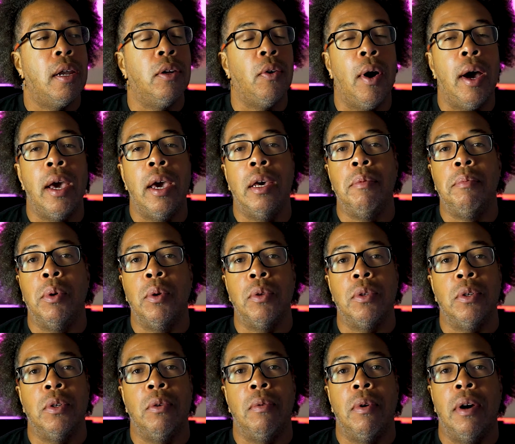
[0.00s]
I know I hadn't
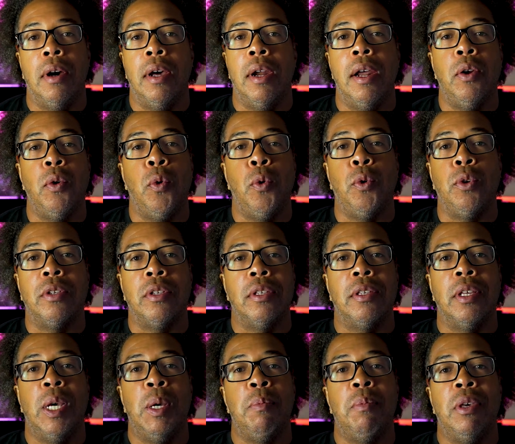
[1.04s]
posted in a while. I know it's the
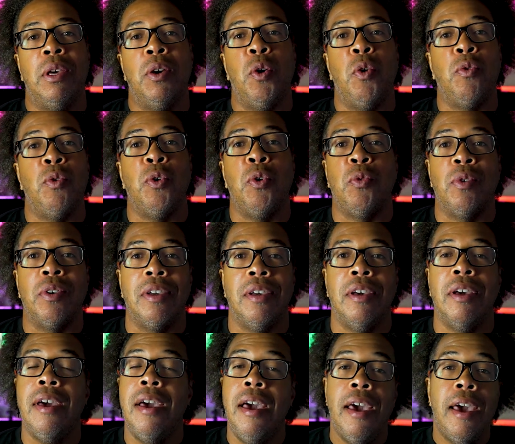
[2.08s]
same thing over and over
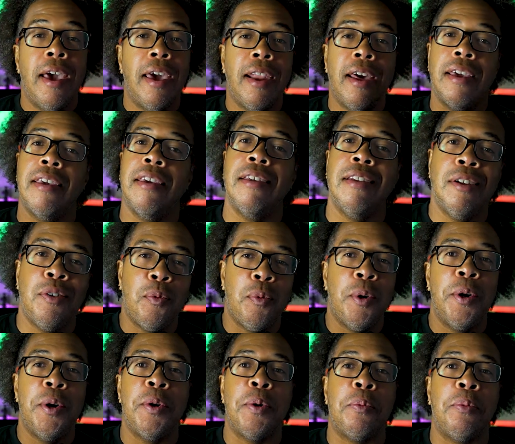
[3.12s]
again. And I get it
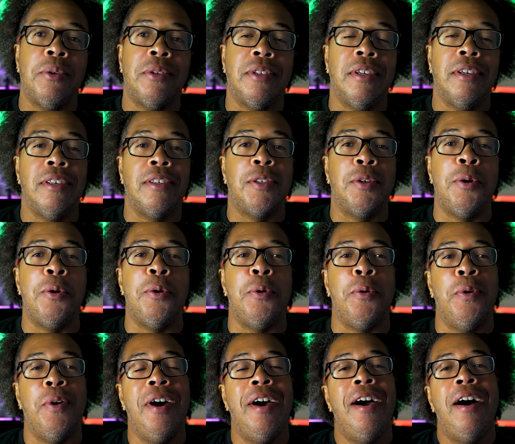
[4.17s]
100%.
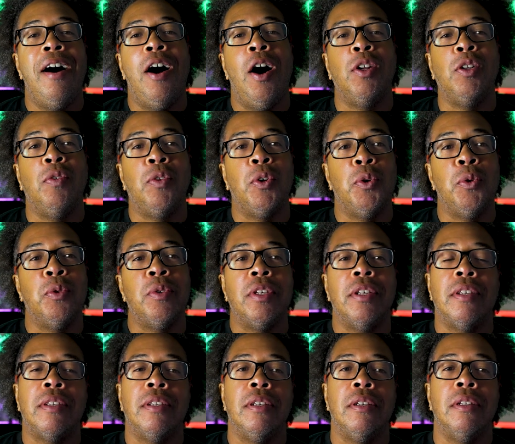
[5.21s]
So, all of those
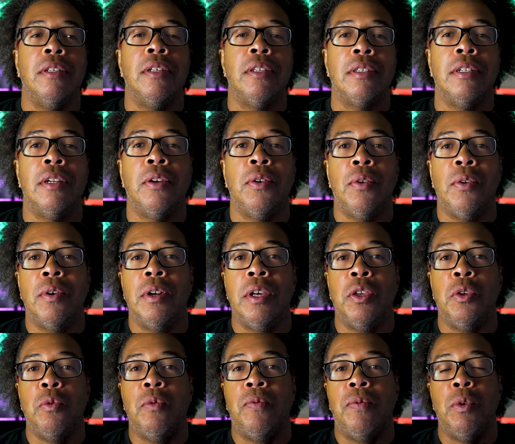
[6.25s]
that are still listening on
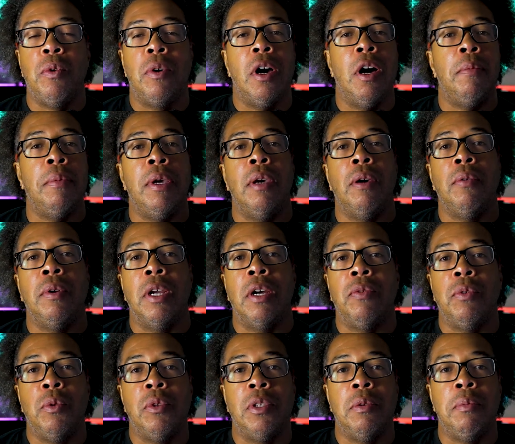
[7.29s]
and you, you come in
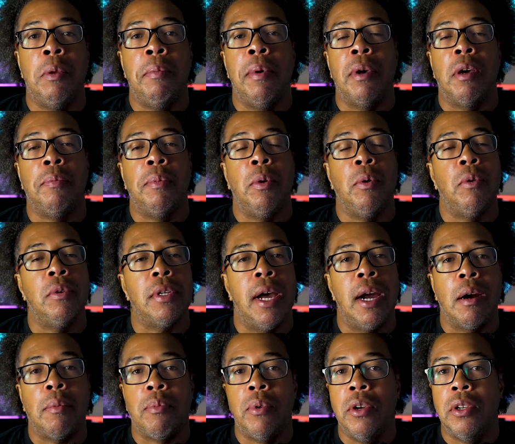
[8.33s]
whenever you see me make a post,
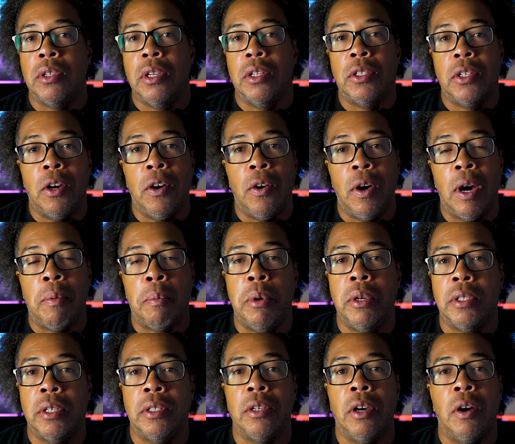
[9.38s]
I appreciate y'all. I
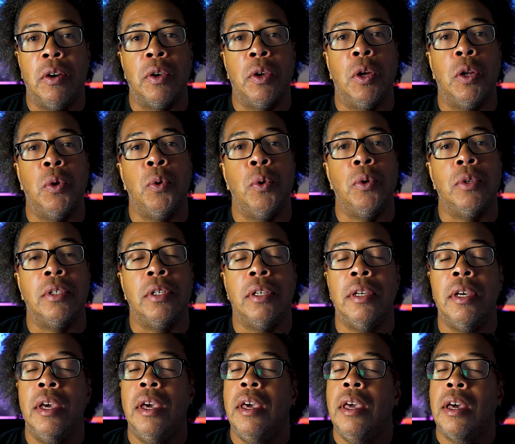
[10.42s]
appreciate y'all, your loyalty,
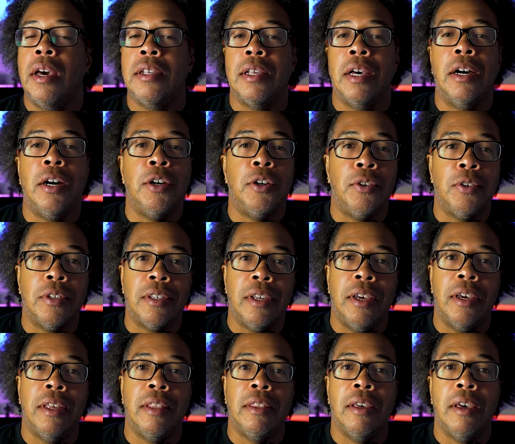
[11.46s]
because I
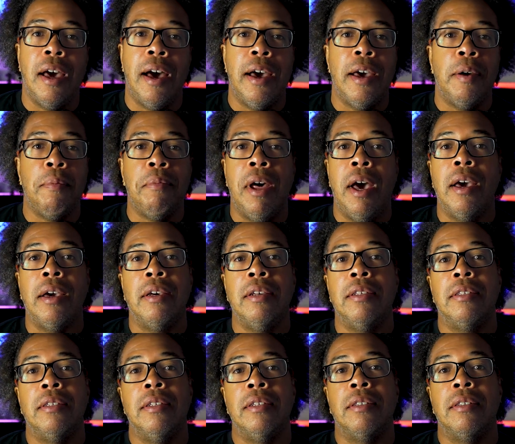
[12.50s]
understand that I am not
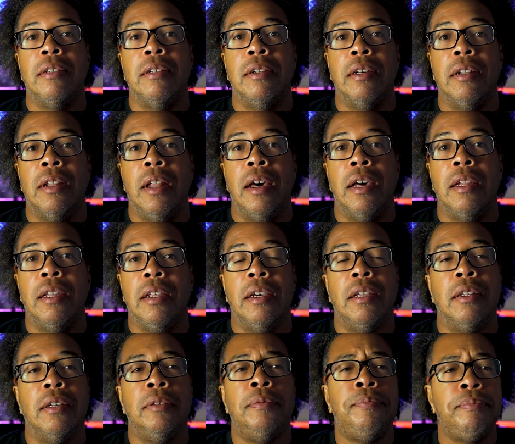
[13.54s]
consistent a lot
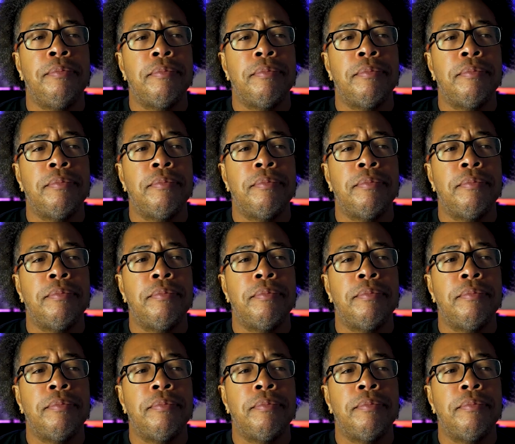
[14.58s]
lately.